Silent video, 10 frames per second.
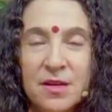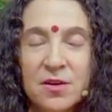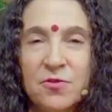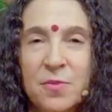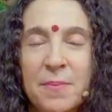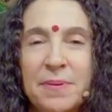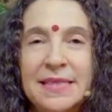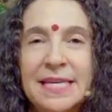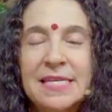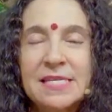from a
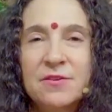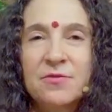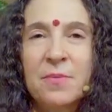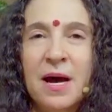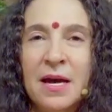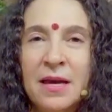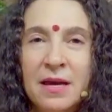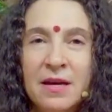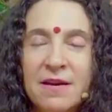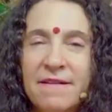place of my
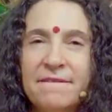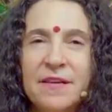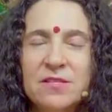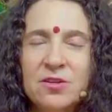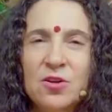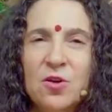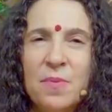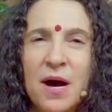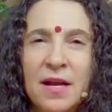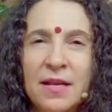physical
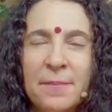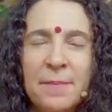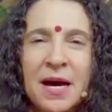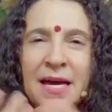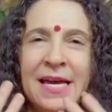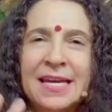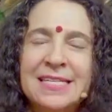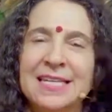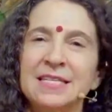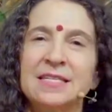body, my
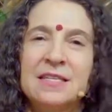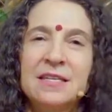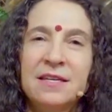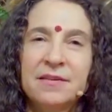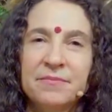identity,